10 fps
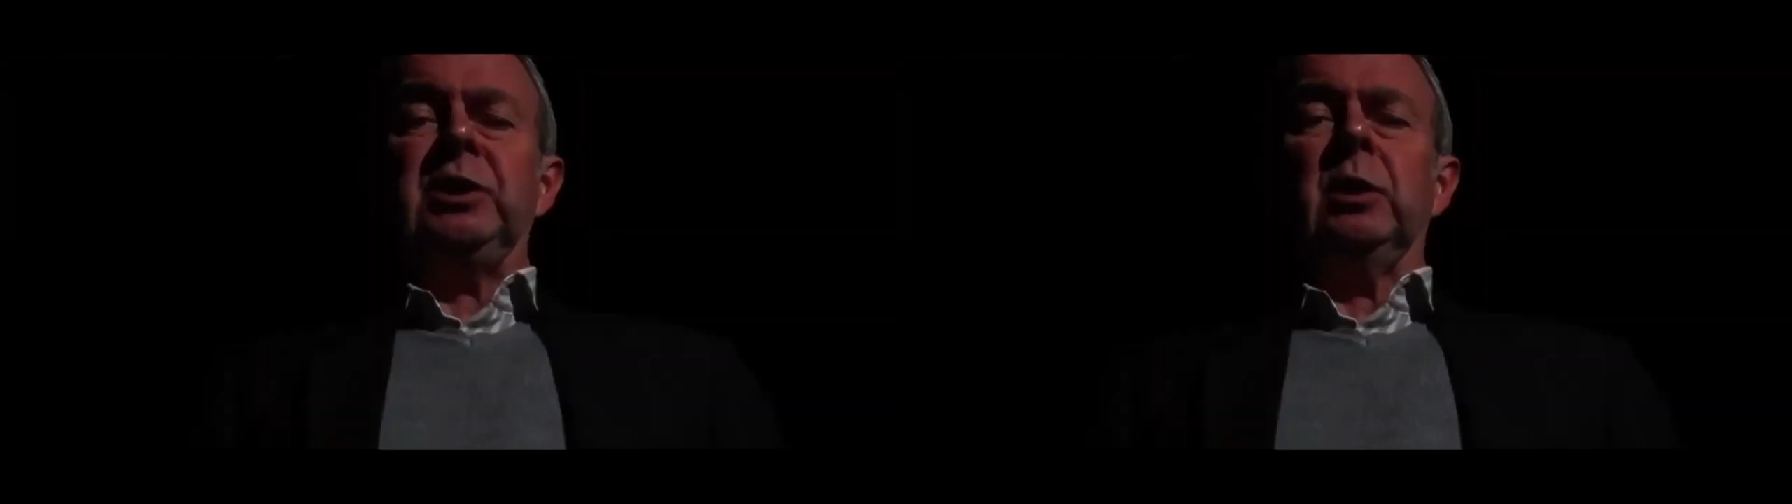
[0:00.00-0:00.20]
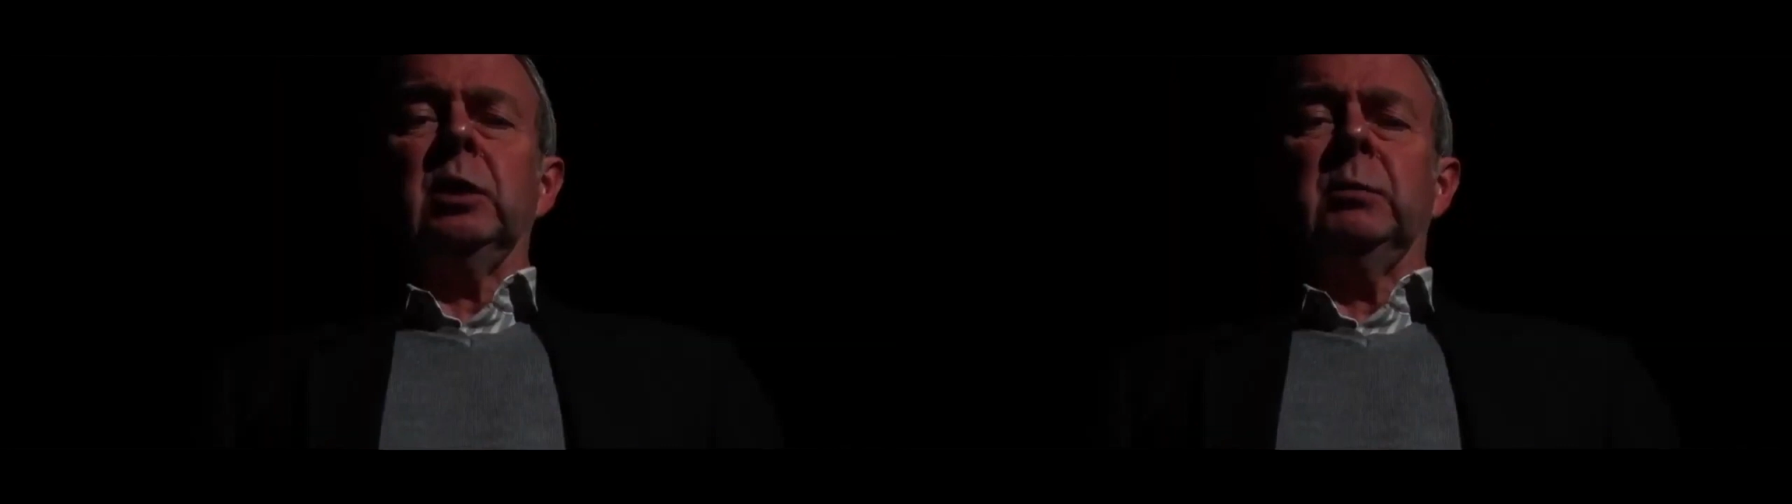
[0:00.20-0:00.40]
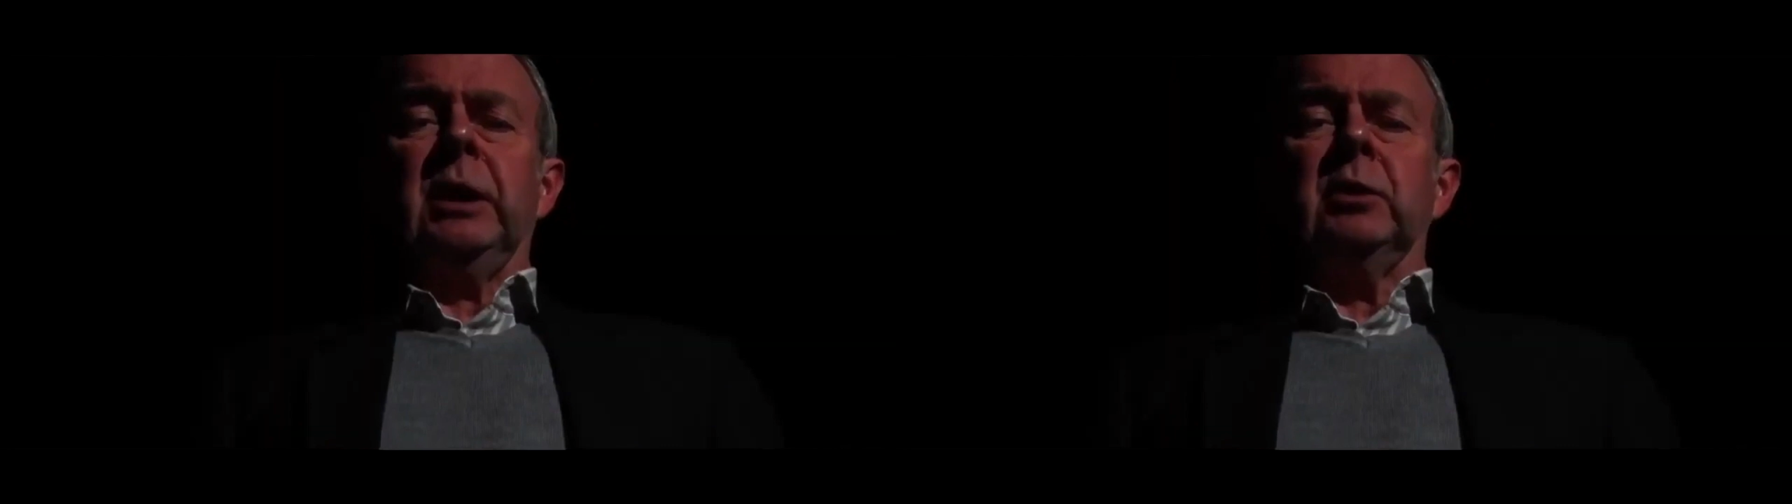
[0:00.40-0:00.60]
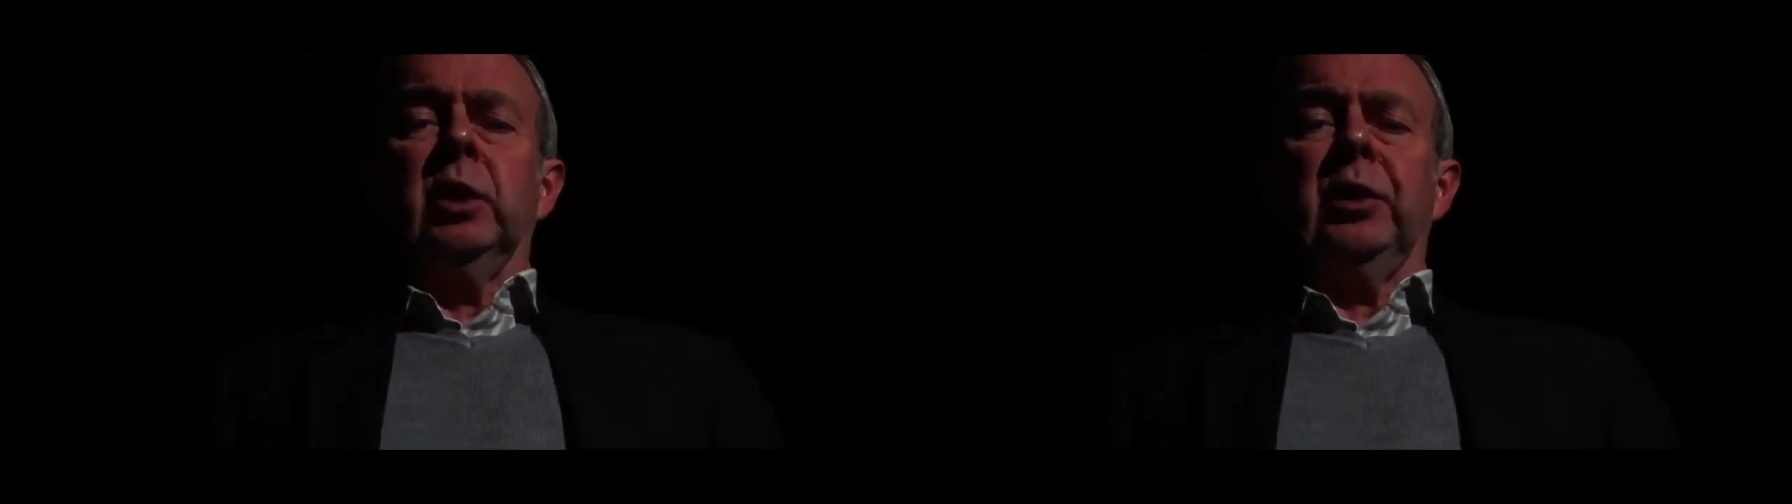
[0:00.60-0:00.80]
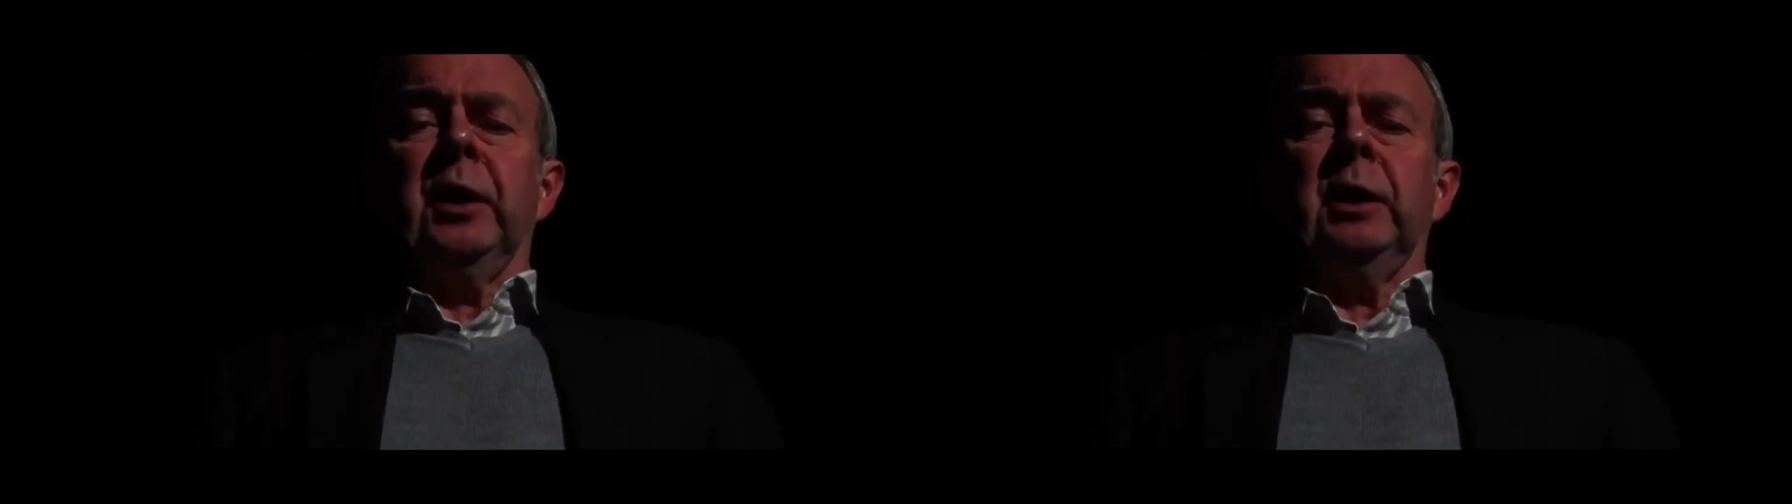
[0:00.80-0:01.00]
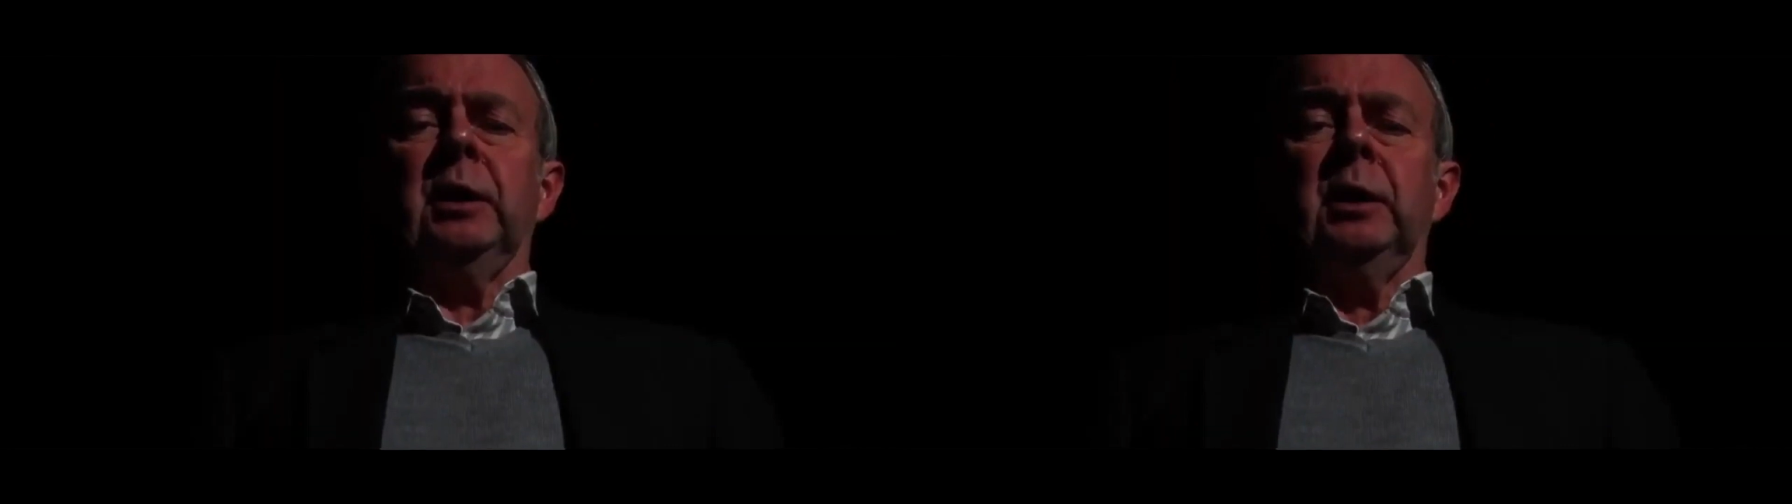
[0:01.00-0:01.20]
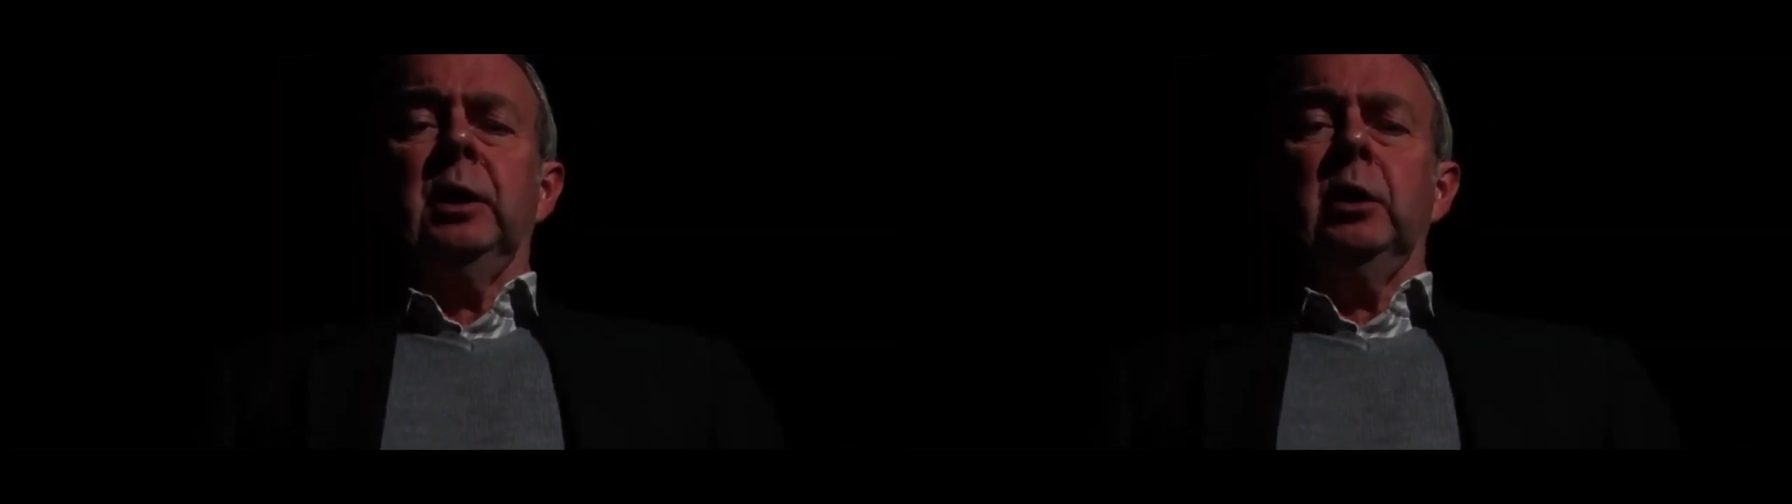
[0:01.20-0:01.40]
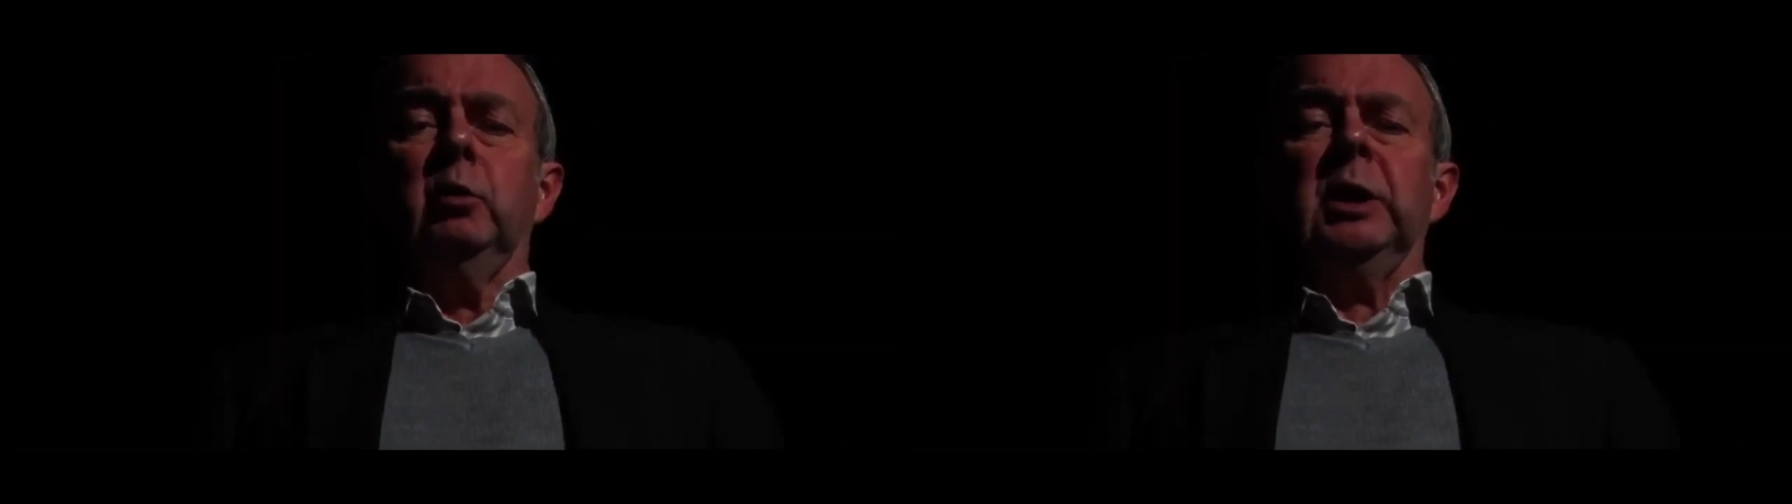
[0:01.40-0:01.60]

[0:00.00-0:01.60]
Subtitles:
we talk about nothing,